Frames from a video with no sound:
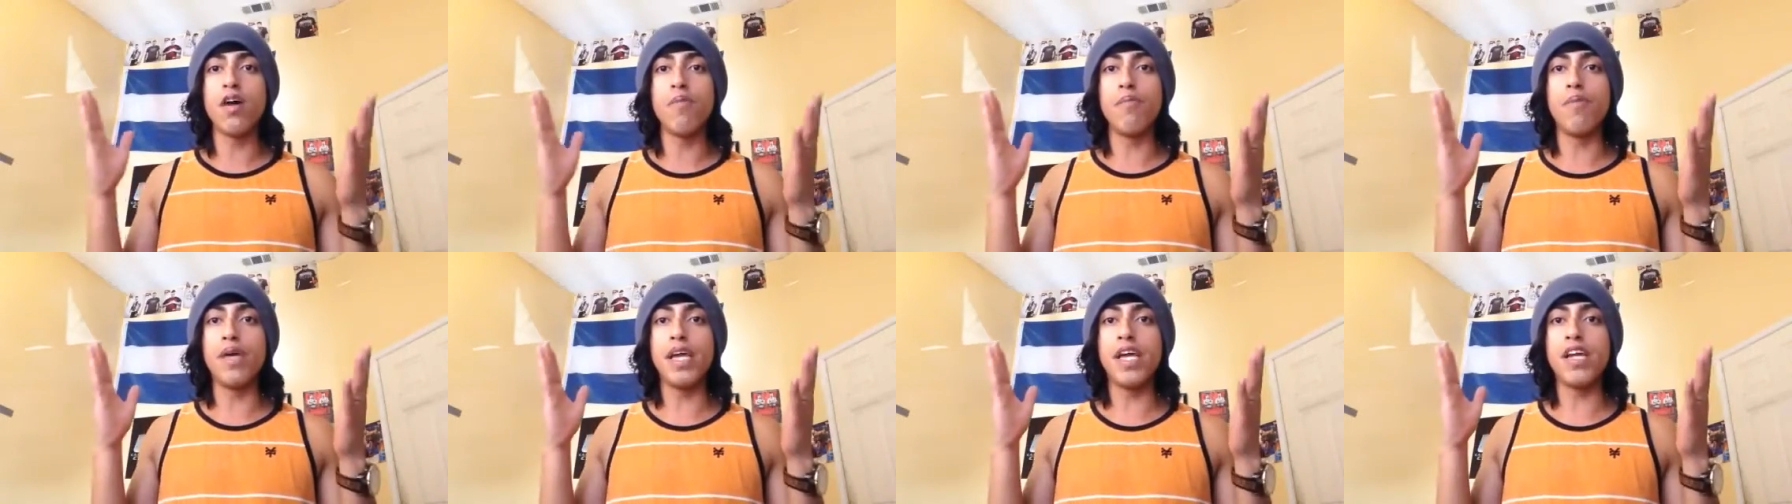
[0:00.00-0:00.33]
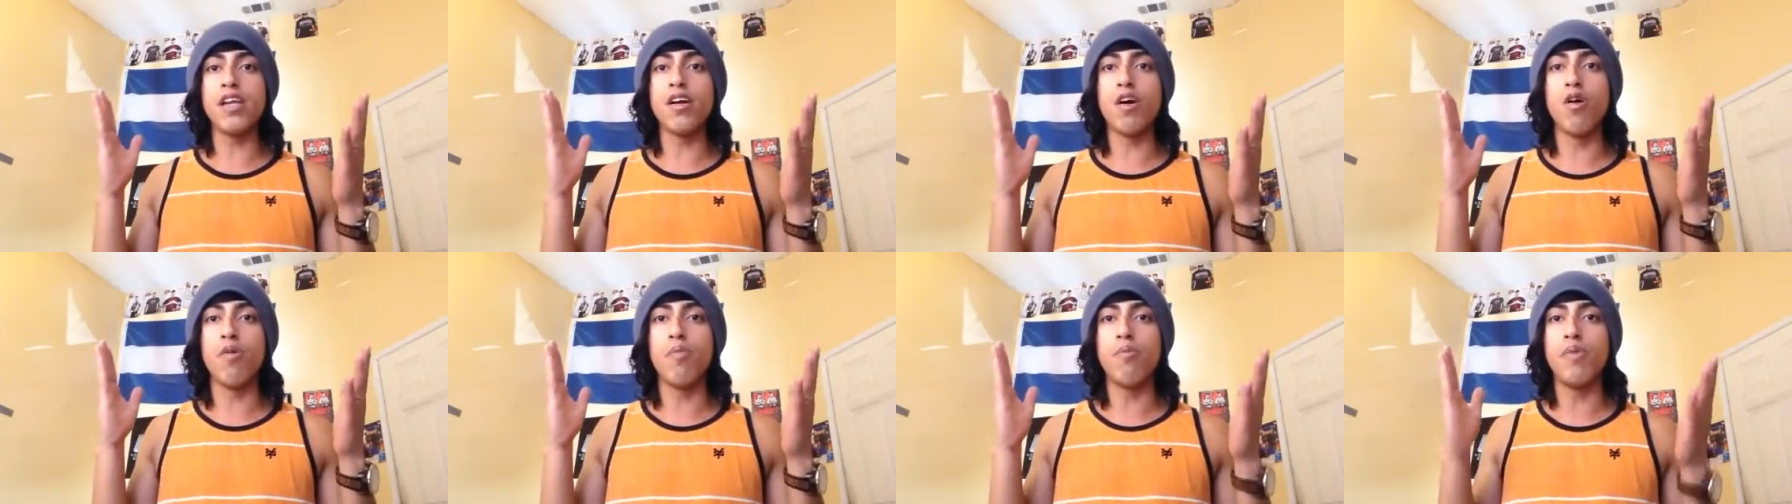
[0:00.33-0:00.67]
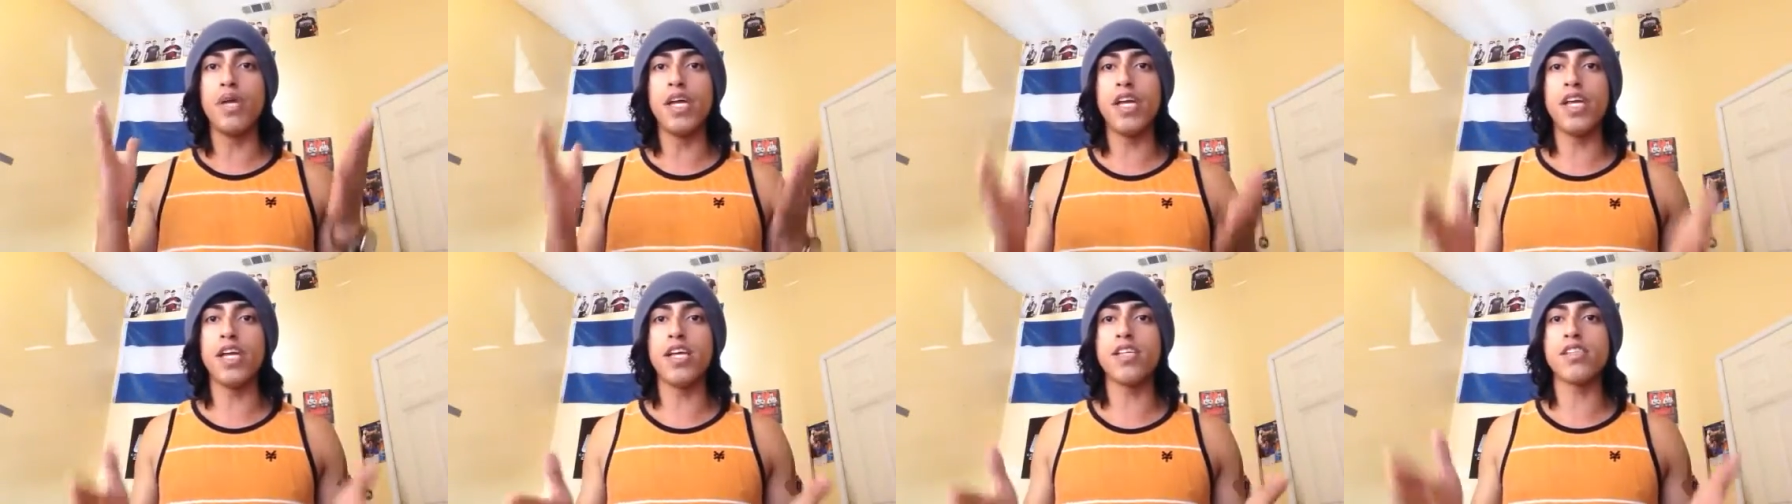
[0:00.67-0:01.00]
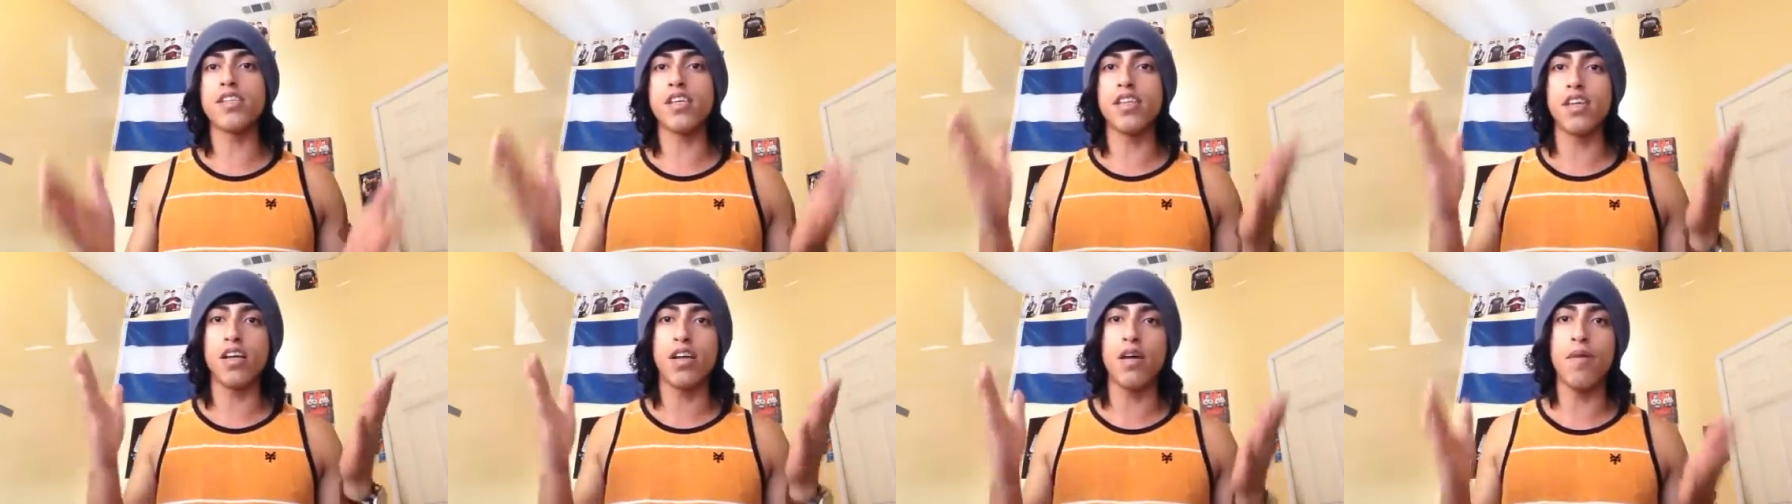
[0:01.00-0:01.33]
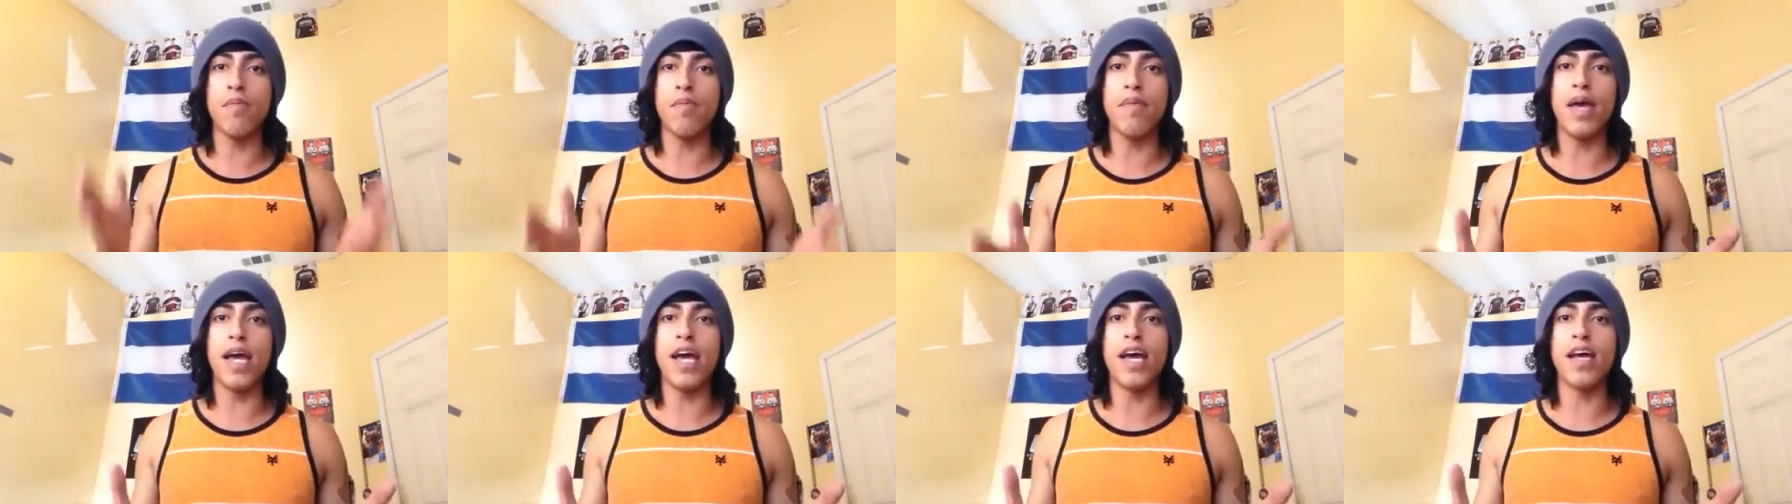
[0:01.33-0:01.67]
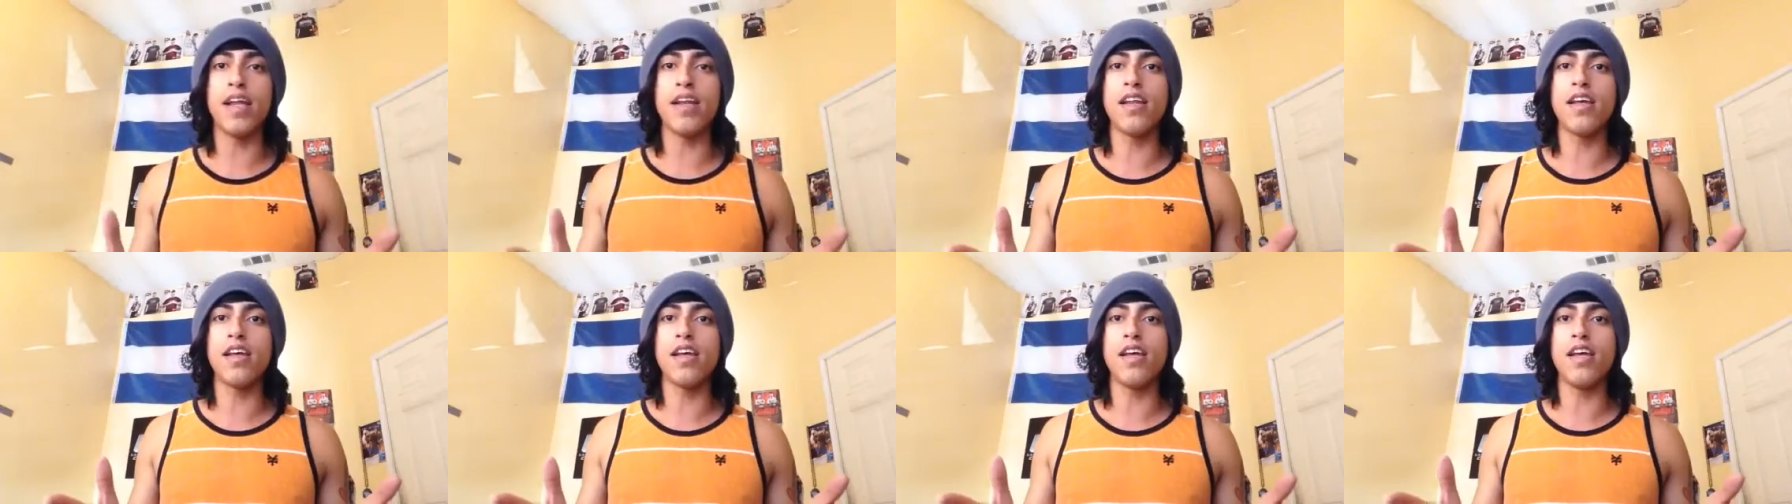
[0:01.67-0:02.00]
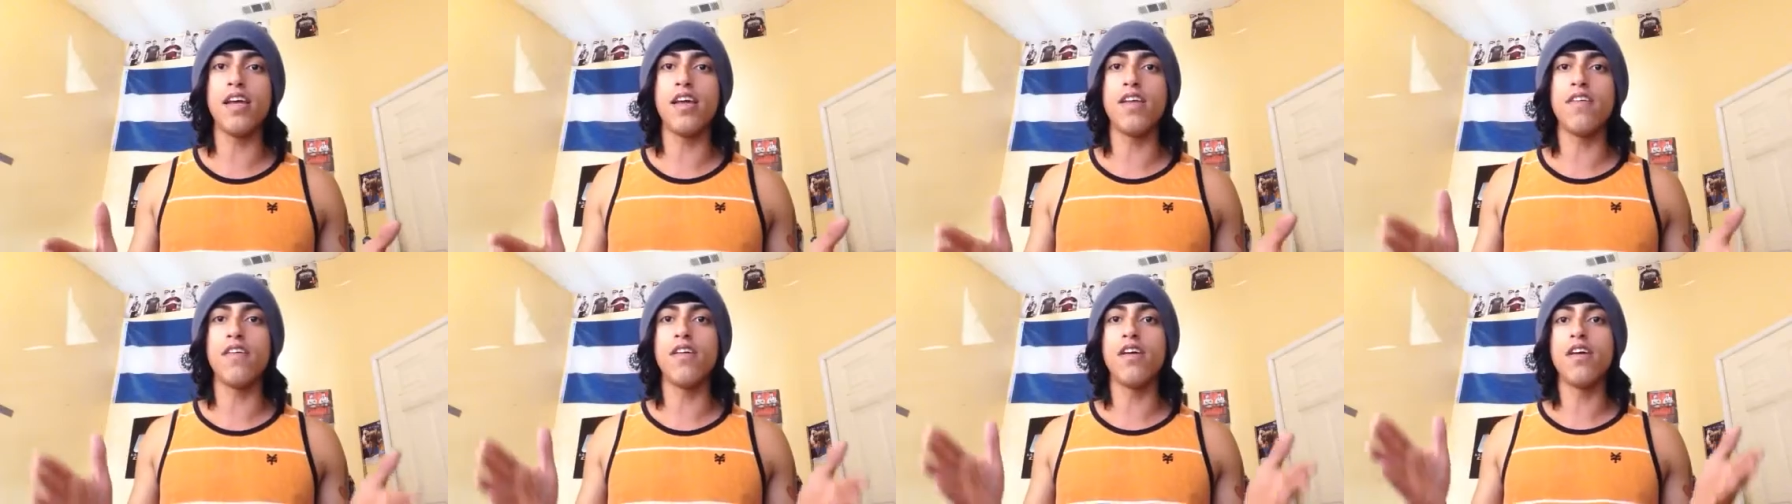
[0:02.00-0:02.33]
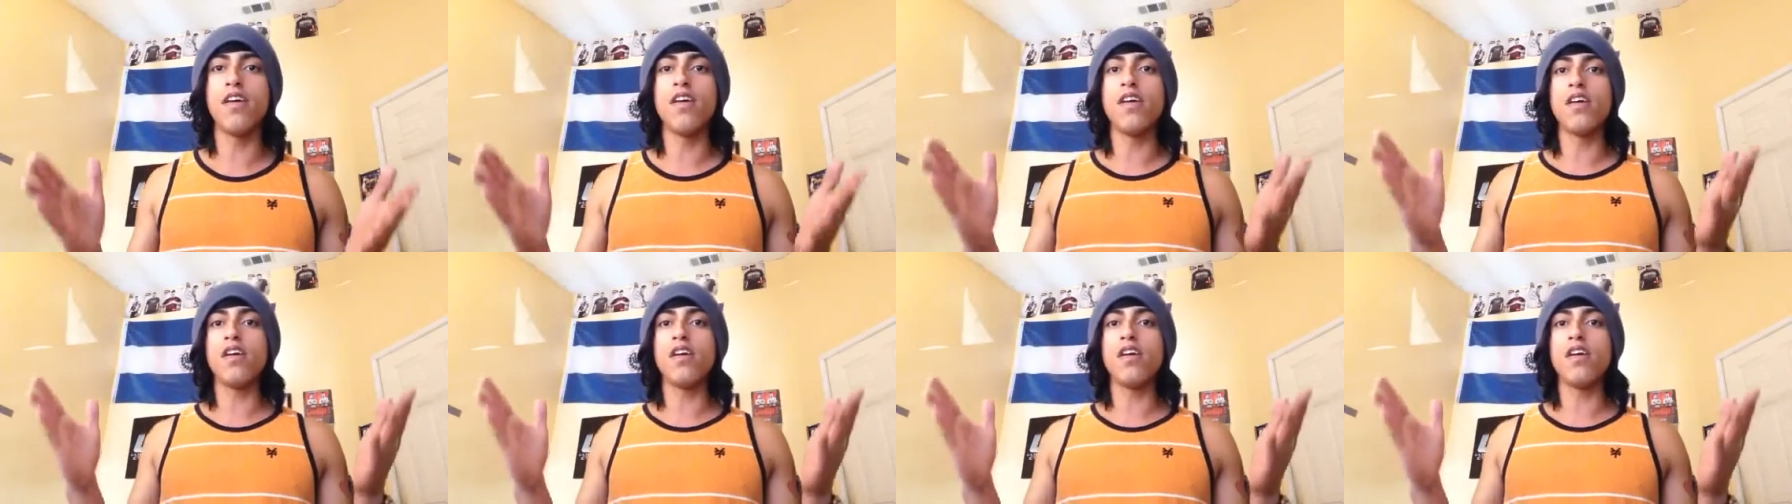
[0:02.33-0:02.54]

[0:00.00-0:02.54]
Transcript: being obedient to the command in